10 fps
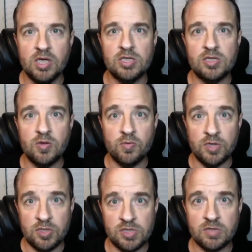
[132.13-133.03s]
to
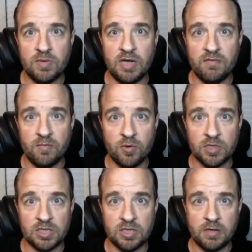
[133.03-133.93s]
reduce the rate of
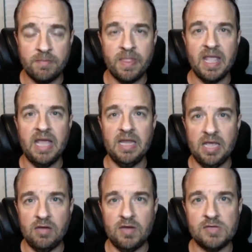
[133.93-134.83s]
abortion and
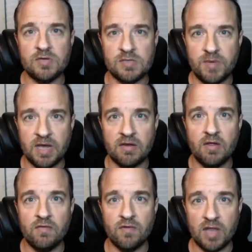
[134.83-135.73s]
increase respect
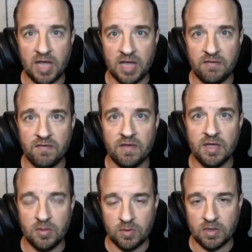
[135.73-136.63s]
for life
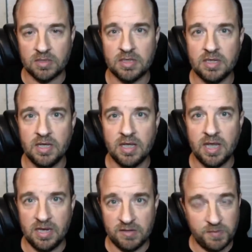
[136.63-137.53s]
in the world,
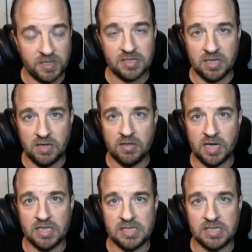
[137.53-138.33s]
and especially here in the United